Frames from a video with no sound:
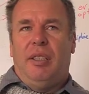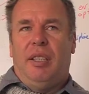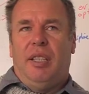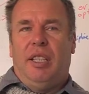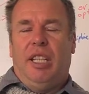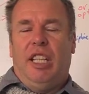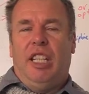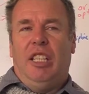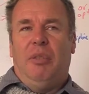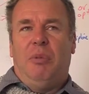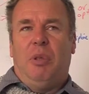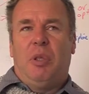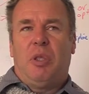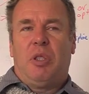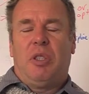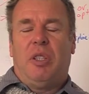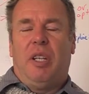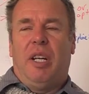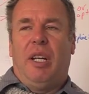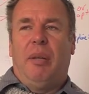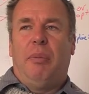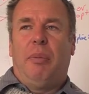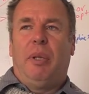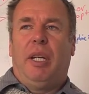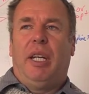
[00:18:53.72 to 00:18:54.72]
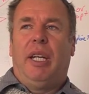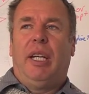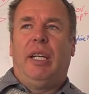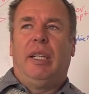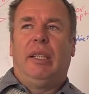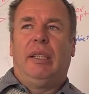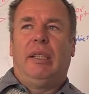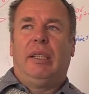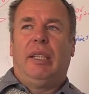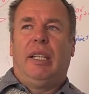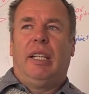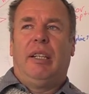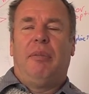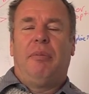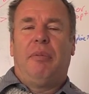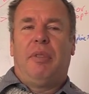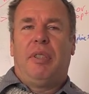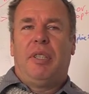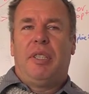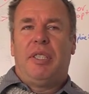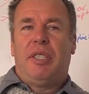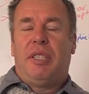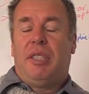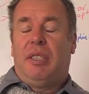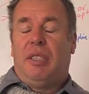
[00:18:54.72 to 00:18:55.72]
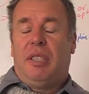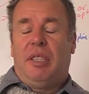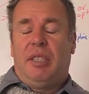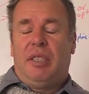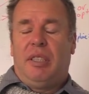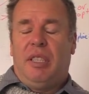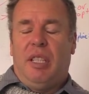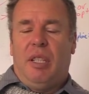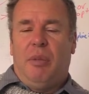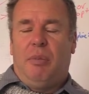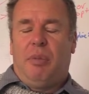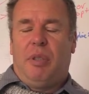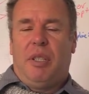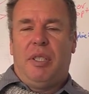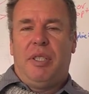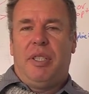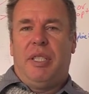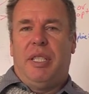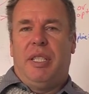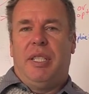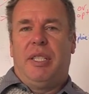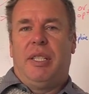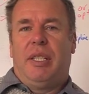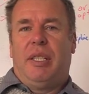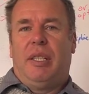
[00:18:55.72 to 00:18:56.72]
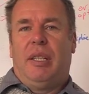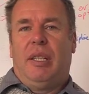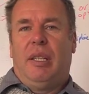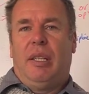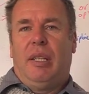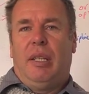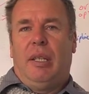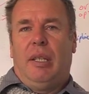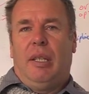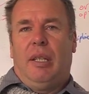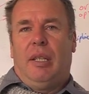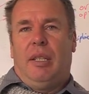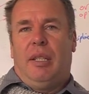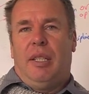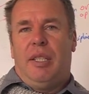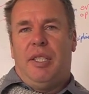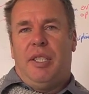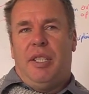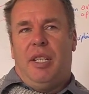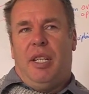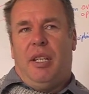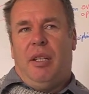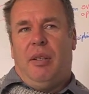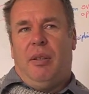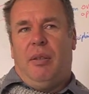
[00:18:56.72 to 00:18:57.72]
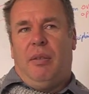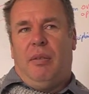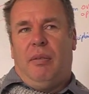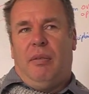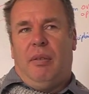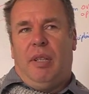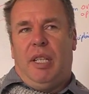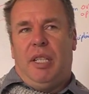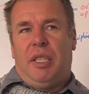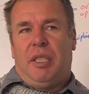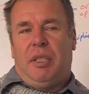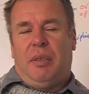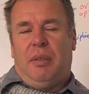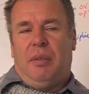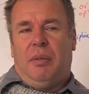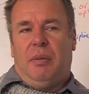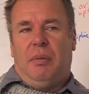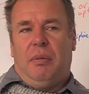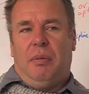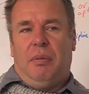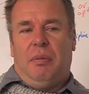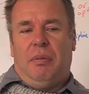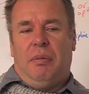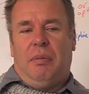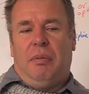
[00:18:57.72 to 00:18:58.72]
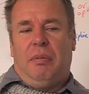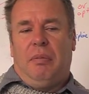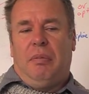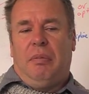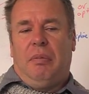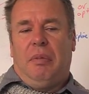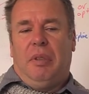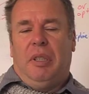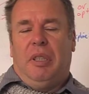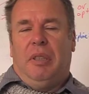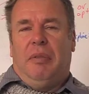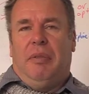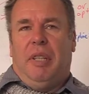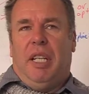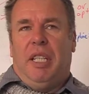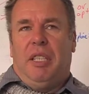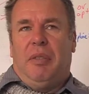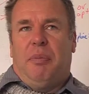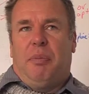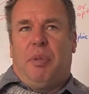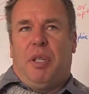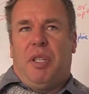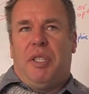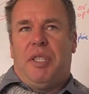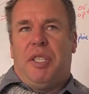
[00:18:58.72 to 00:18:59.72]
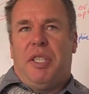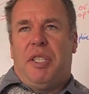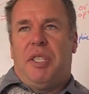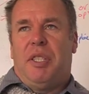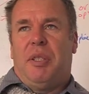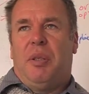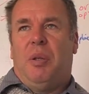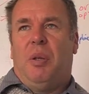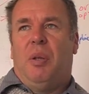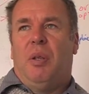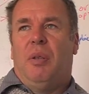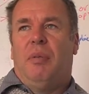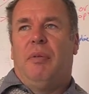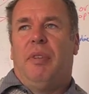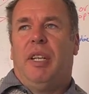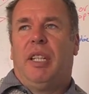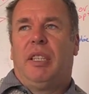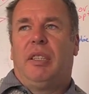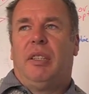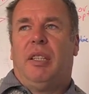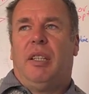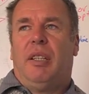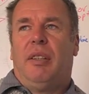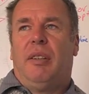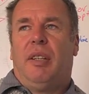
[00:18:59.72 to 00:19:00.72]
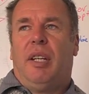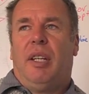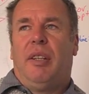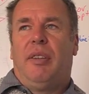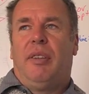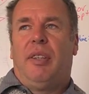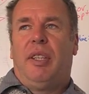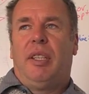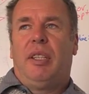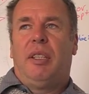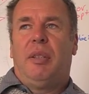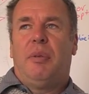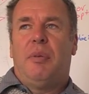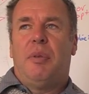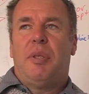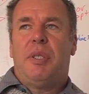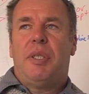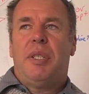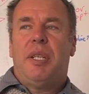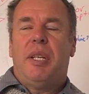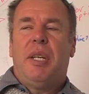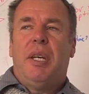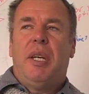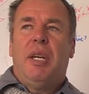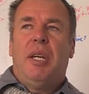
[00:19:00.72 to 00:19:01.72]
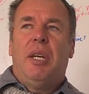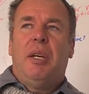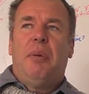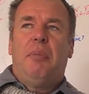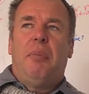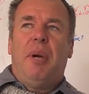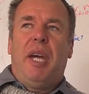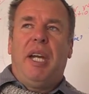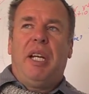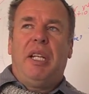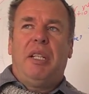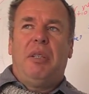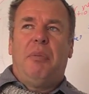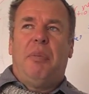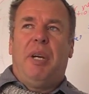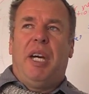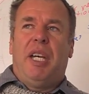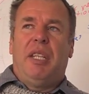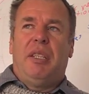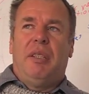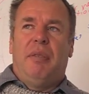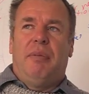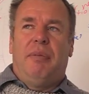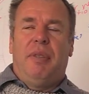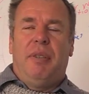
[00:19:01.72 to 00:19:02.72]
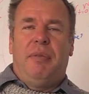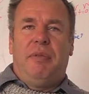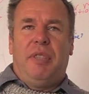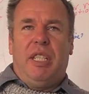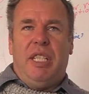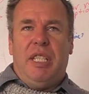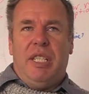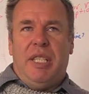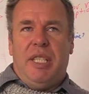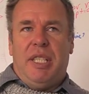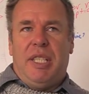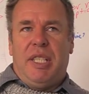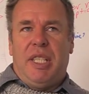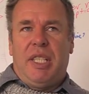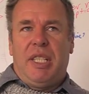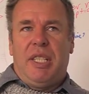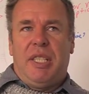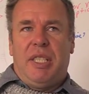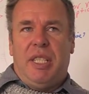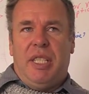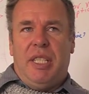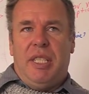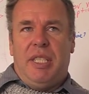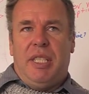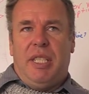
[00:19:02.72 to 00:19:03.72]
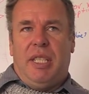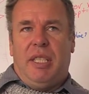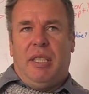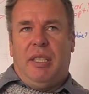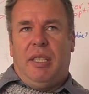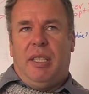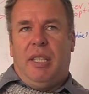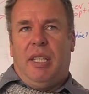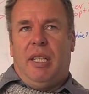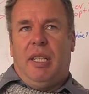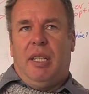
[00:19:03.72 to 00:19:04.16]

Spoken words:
an animal trap, and there's no process. There's no actual innovative process at all. In fact, I think it was back in about the 50s and 60s that